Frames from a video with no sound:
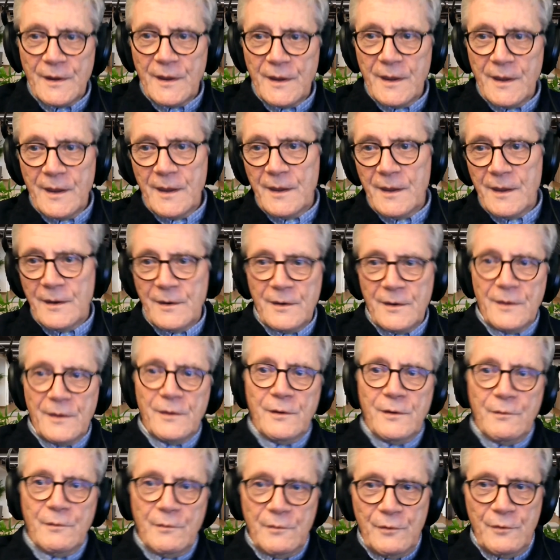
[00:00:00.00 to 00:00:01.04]
And
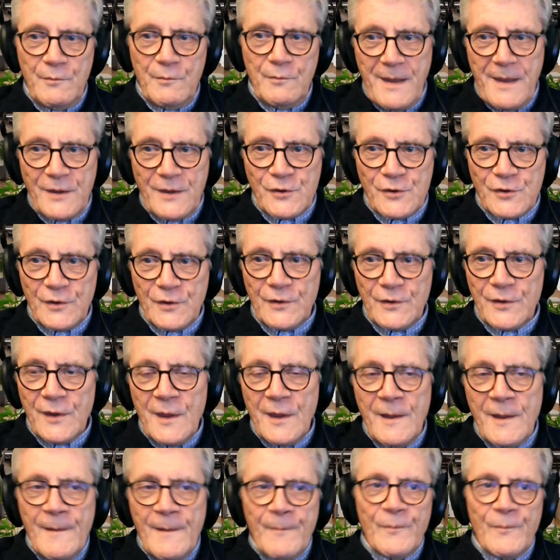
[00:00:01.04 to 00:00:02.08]
you mentioned
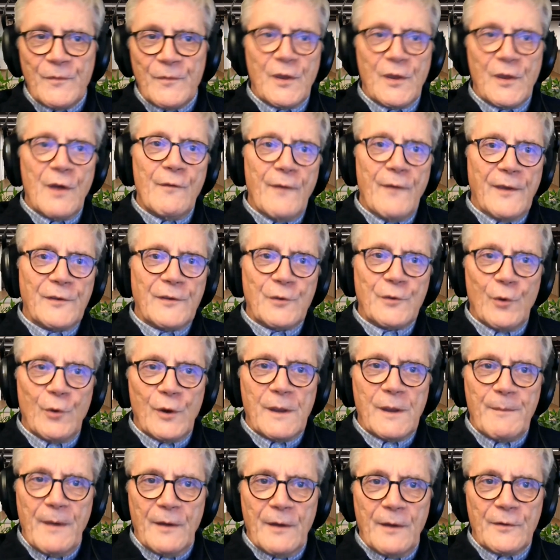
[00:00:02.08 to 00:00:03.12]
surveys
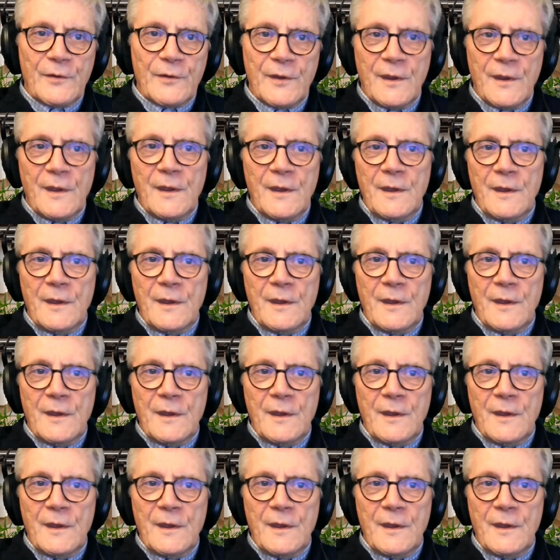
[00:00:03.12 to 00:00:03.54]
talking about